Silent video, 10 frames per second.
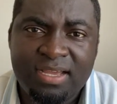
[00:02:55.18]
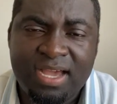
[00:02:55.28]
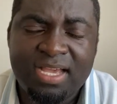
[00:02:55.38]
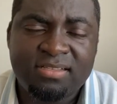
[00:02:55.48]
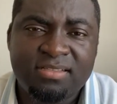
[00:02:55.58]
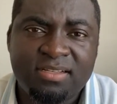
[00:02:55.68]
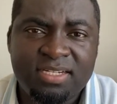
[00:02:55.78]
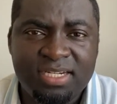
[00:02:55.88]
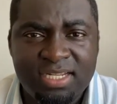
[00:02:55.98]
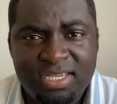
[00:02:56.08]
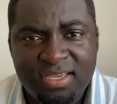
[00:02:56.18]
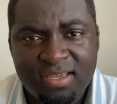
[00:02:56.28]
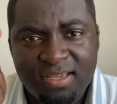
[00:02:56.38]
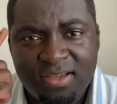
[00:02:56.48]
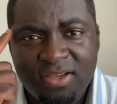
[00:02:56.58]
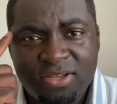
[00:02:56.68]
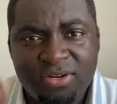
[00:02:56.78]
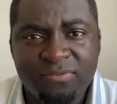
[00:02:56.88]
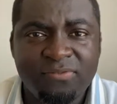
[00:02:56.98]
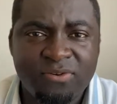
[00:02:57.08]
I suddenly heard
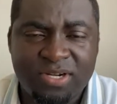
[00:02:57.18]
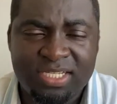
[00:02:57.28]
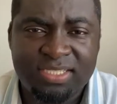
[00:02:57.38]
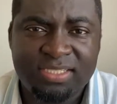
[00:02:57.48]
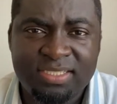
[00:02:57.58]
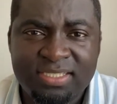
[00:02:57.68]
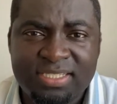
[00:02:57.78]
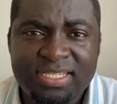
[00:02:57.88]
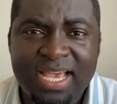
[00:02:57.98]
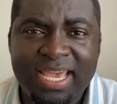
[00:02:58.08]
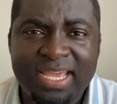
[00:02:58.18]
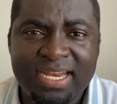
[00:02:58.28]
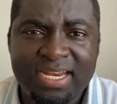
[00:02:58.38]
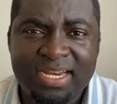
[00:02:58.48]
a voice saying,